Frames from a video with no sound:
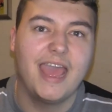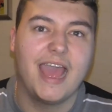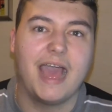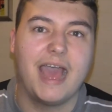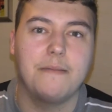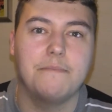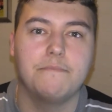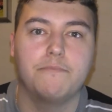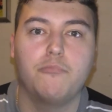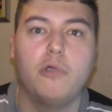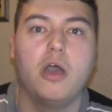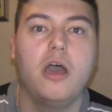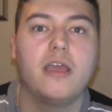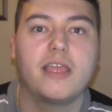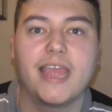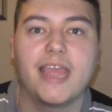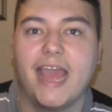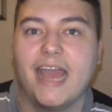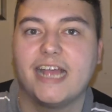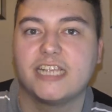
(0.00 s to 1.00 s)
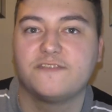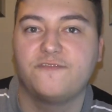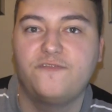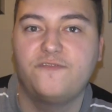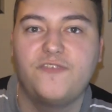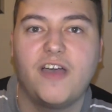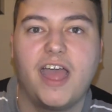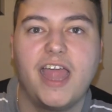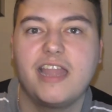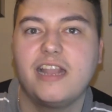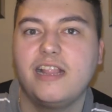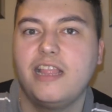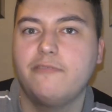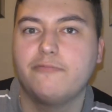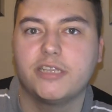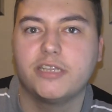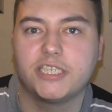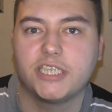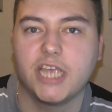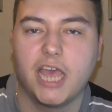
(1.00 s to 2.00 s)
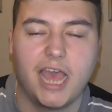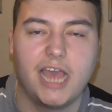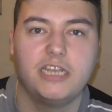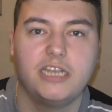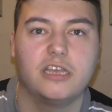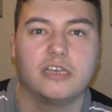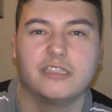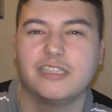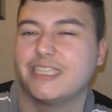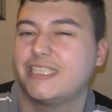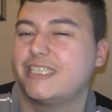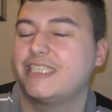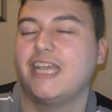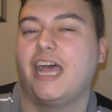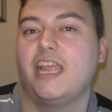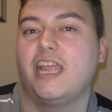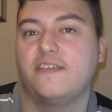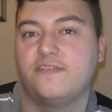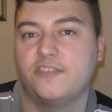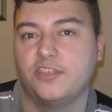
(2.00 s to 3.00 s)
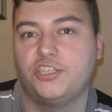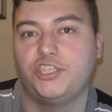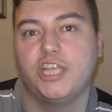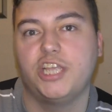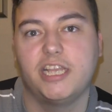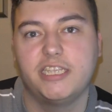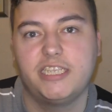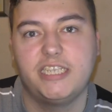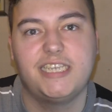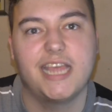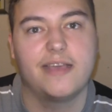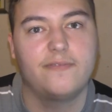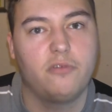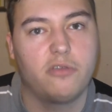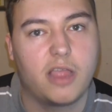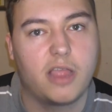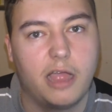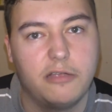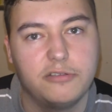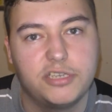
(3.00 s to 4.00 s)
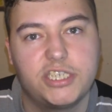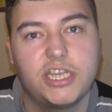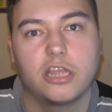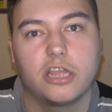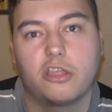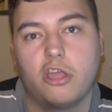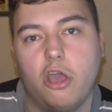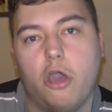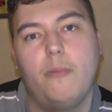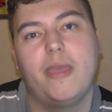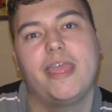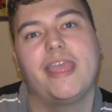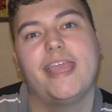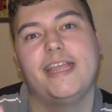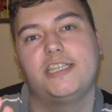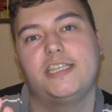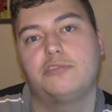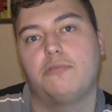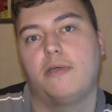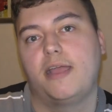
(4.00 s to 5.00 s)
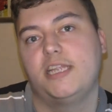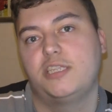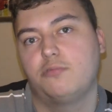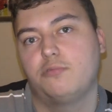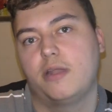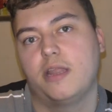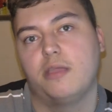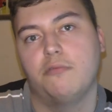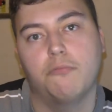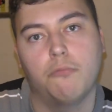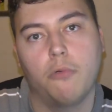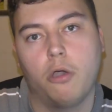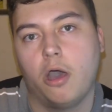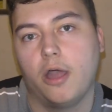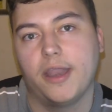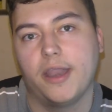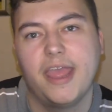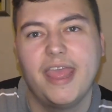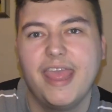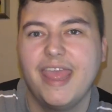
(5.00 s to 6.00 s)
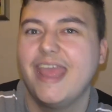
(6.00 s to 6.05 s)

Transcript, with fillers: And work has finally returned on the site of the Jersey Devil coaster coming in 2021.